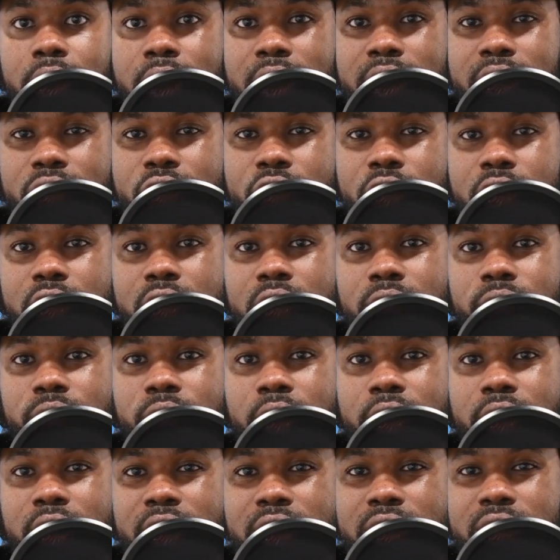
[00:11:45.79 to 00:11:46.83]
And they
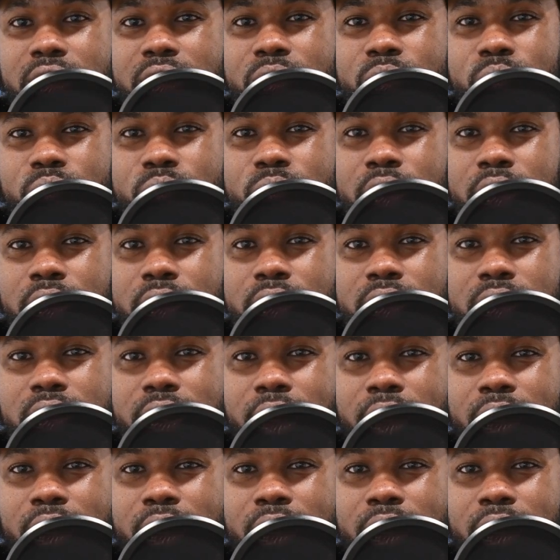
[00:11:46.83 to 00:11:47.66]
just, look,